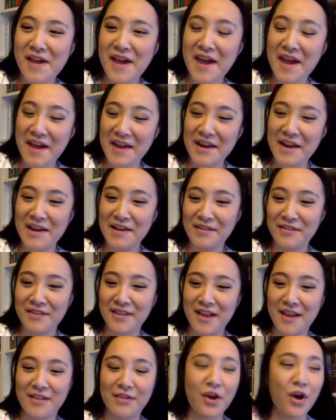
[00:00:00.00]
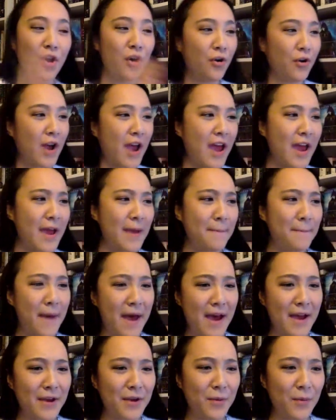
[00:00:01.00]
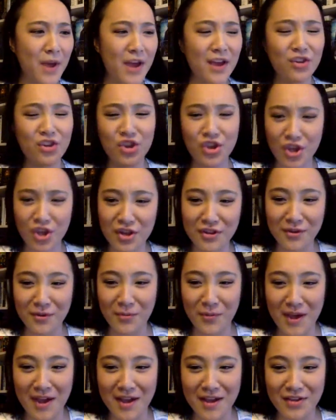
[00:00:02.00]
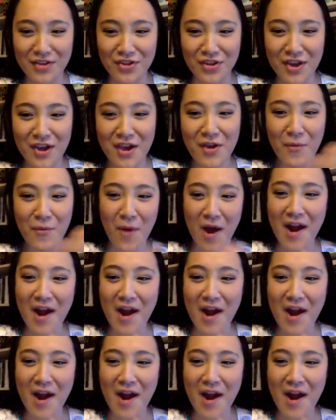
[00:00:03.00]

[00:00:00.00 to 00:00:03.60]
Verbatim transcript: Anna says, "Oh hey, by the way, she's a witch. Mm-hmm.